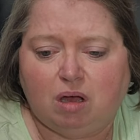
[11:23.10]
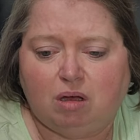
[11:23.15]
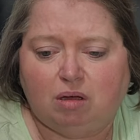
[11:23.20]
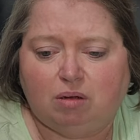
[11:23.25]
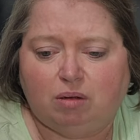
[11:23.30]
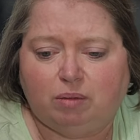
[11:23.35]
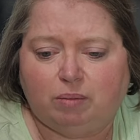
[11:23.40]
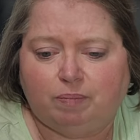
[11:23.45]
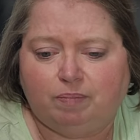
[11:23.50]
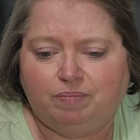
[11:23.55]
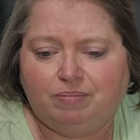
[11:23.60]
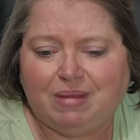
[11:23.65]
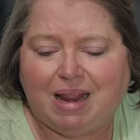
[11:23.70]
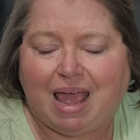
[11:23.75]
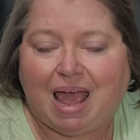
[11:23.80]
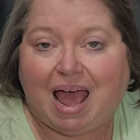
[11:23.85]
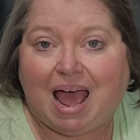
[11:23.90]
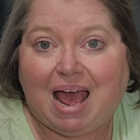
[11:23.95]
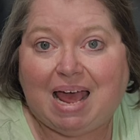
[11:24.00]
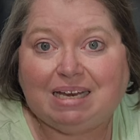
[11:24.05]

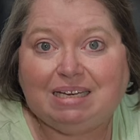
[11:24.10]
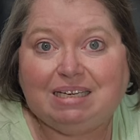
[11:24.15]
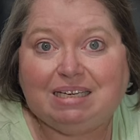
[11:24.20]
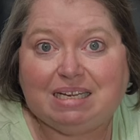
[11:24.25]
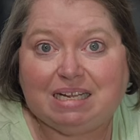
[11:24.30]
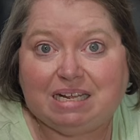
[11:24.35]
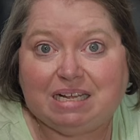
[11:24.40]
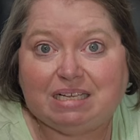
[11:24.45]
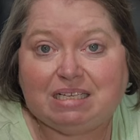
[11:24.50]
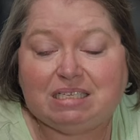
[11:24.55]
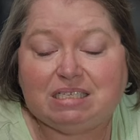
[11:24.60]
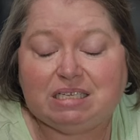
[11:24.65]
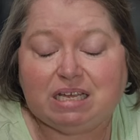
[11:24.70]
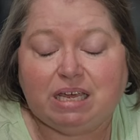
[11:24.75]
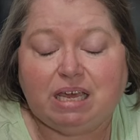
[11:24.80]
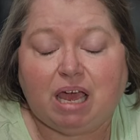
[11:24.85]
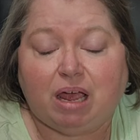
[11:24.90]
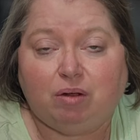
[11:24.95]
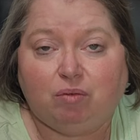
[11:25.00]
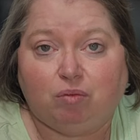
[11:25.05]
I did
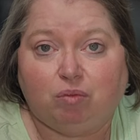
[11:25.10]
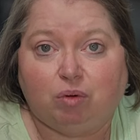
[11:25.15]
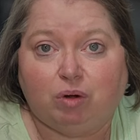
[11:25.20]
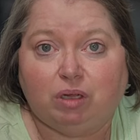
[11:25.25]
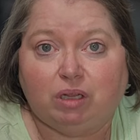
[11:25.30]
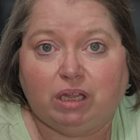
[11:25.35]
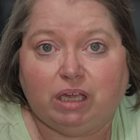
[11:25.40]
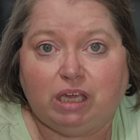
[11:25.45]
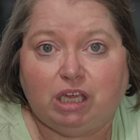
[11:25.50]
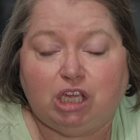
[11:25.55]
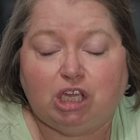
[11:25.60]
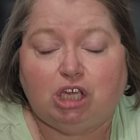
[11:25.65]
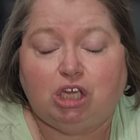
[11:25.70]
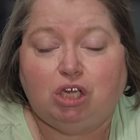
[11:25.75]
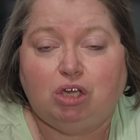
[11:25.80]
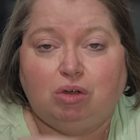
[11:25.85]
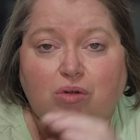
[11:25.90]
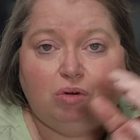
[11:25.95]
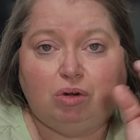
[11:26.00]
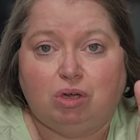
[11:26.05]
see a really
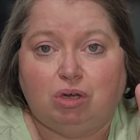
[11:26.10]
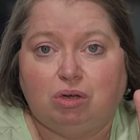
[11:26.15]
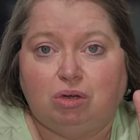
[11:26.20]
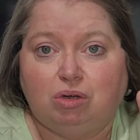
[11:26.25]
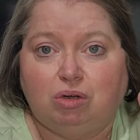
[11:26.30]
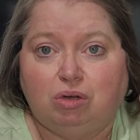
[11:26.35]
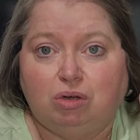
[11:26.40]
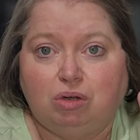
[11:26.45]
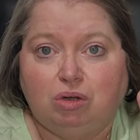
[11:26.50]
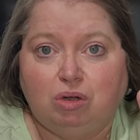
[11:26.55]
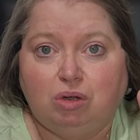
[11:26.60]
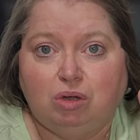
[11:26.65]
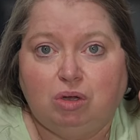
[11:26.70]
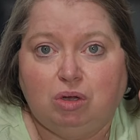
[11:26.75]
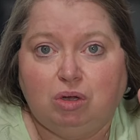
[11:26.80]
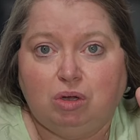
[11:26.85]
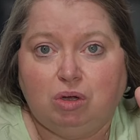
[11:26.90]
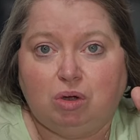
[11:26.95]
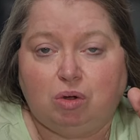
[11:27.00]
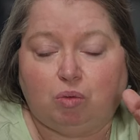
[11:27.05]
cute
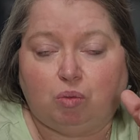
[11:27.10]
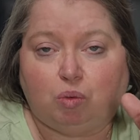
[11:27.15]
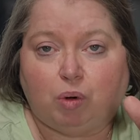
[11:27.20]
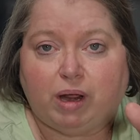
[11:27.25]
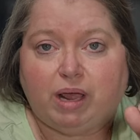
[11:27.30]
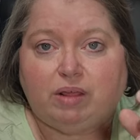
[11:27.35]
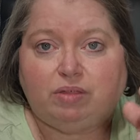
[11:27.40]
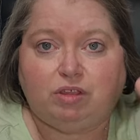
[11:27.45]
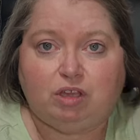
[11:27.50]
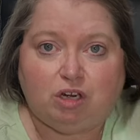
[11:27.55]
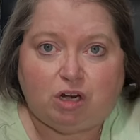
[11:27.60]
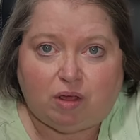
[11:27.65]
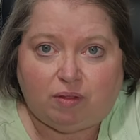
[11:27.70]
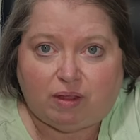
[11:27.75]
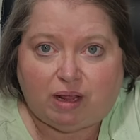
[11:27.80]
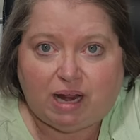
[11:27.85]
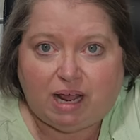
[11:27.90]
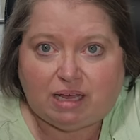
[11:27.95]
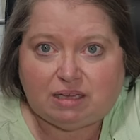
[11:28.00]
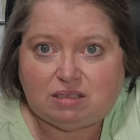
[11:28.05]
wreath, you know,
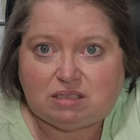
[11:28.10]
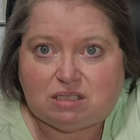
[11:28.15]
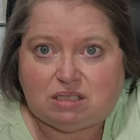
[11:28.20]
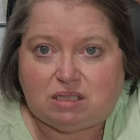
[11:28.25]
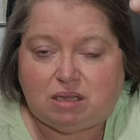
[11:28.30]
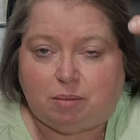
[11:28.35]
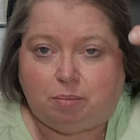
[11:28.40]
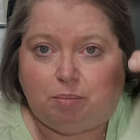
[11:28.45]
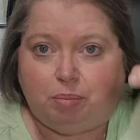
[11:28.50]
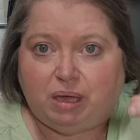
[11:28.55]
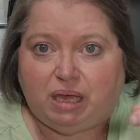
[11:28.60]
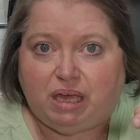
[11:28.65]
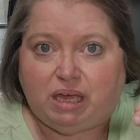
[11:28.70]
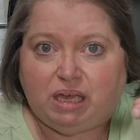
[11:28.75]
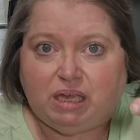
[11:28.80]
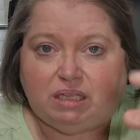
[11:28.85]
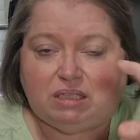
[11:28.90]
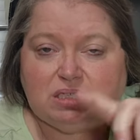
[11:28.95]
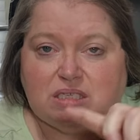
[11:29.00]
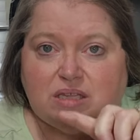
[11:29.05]
that has the
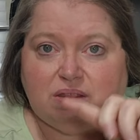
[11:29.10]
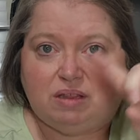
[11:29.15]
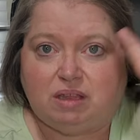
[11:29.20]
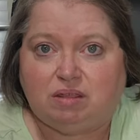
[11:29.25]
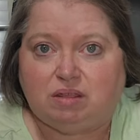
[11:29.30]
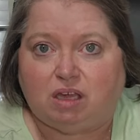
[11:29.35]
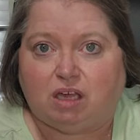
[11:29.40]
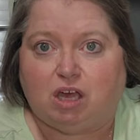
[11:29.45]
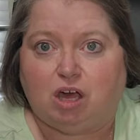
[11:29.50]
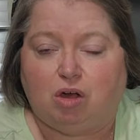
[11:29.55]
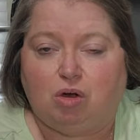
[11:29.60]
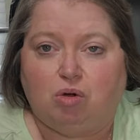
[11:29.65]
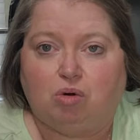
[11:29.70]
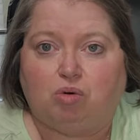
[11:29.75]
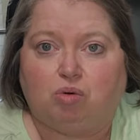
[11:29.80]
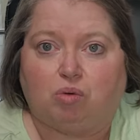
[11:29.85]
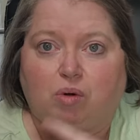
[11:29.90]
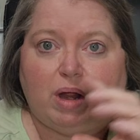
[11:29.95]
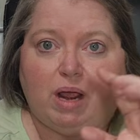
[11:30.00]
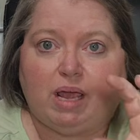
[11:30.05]
beads and then the
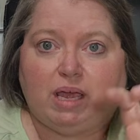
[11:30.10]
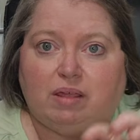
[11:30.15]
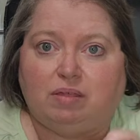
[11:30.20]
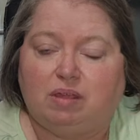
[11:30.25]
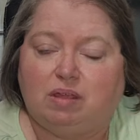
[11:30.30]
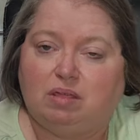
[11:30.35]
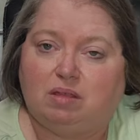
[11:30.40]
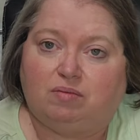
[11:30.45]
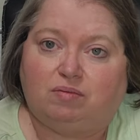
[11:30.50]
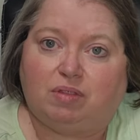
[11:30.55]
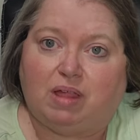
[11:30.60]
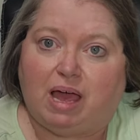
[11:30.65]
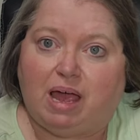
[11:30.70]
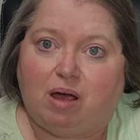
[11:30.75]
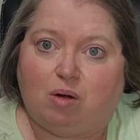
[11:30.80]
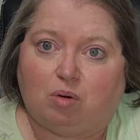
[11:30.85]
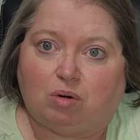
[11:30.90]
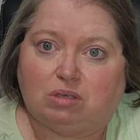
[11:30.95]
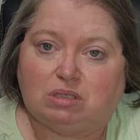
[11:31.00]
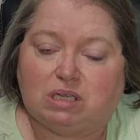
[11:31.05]
gold ring and then the
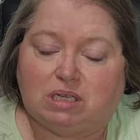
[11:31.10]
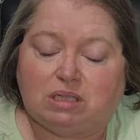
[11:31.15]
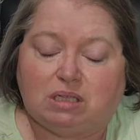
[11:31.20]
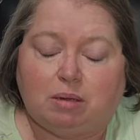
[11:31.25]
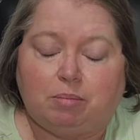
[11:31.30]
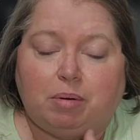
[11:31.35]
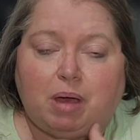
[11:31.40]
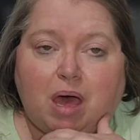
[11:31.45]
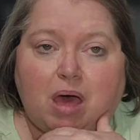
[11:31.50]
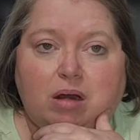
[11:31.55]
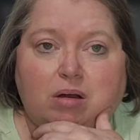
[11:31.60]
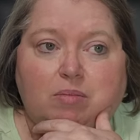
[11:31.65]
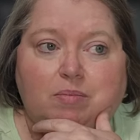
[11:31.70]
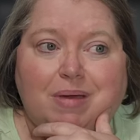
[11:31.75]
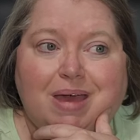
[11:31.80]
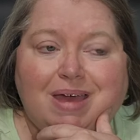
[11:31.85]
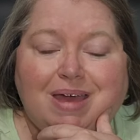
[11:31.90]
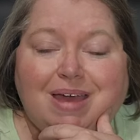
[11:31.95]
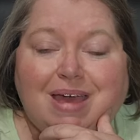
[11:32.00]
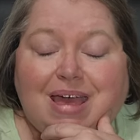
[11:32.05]
flowers at the bottom.
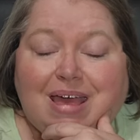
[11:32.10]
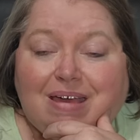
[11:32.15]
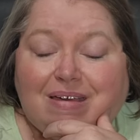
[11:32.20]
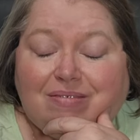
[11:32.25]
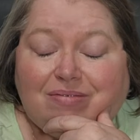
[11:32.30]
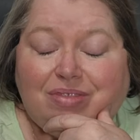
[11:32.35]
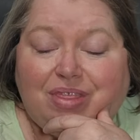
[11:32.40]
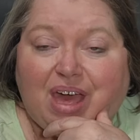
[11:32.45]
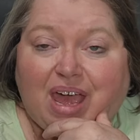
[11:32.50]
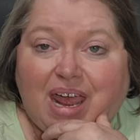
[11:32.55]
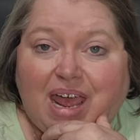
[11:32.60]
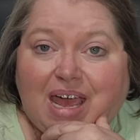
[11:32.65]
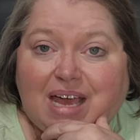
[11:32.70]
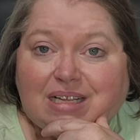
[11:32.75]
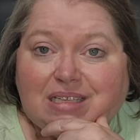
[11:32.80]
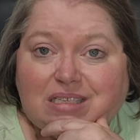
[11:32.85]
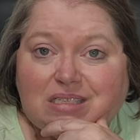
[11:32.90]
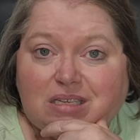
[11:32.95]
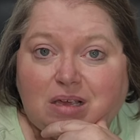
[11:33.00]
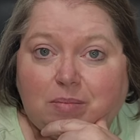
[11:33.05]
They
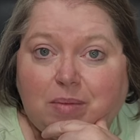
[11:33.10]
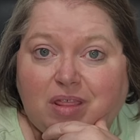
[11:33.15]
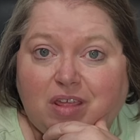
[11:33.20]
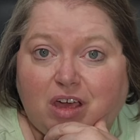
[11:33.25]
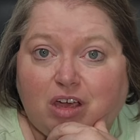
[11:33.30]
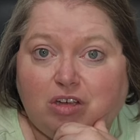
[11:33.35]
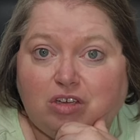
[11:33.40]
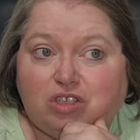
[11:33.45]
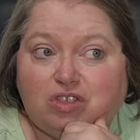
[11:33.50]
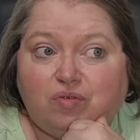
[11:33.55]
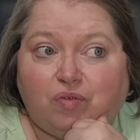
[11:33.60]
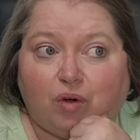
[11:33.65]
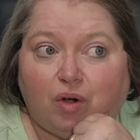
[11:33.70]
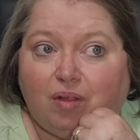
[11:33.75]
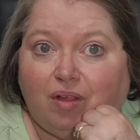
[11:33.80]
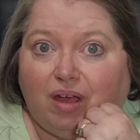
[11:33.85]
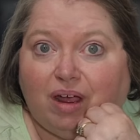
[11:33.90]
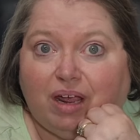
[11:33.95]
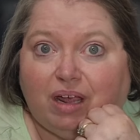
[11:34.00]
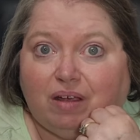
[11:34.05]
had some of those for
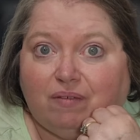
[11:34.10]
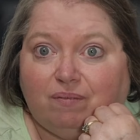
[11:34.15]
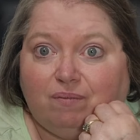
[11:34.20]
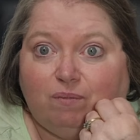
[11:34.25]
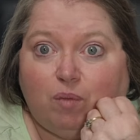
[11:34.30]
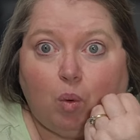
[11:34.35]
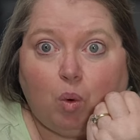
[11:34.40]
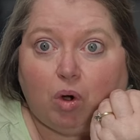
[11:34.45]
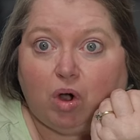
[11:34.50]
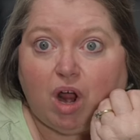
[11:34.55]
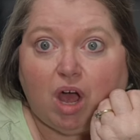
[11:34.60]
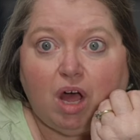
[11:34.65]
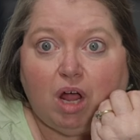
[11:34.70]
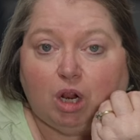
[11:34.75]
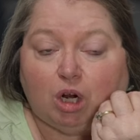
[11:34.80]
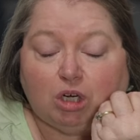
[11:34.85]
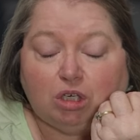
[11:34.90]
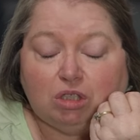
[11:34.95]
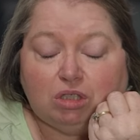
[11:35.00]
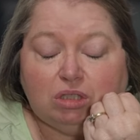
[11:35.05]
like
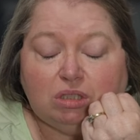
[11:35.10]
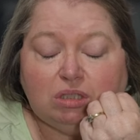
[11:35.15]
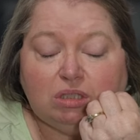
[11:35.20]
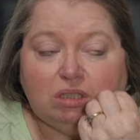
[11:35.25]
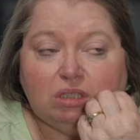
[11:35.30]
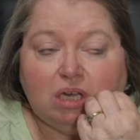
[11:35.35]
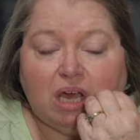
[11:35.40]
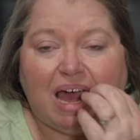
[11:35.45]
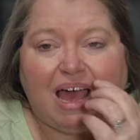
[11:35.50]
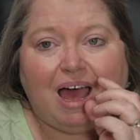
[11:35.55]
$4.